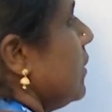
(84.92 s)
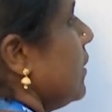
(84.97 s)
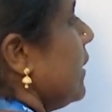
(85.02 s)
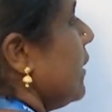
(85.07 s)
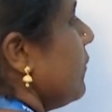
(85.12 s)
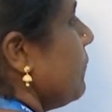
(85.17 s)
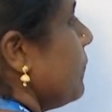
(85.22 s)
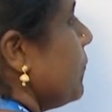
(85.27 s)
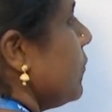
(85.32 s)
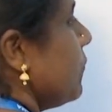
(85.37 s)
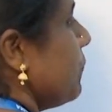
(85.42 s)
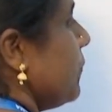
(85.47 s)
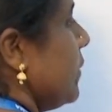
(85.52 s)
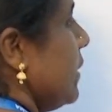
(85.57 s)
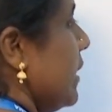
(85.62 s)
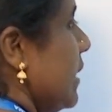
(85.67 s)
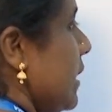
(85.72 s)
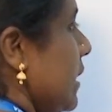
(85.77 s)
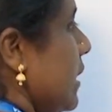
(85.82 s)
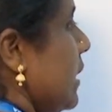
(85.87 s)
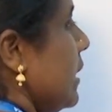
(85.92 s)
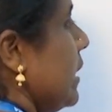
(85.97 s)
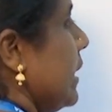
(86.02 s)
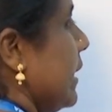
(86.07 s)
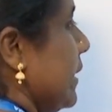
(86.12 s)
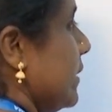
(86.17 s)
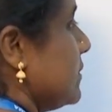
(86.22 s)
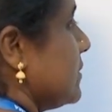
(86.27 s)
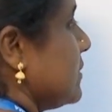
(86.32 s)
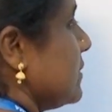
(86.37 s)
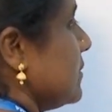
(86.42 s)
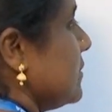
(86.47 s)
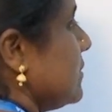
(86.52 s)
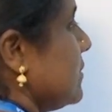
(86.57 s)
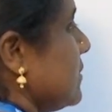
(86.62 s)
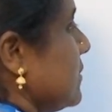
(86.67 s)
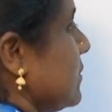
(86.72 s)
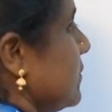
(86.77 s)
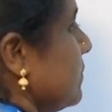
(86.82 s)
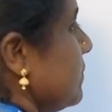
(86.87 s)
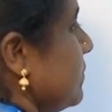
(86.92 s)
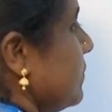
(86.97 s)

f of a exists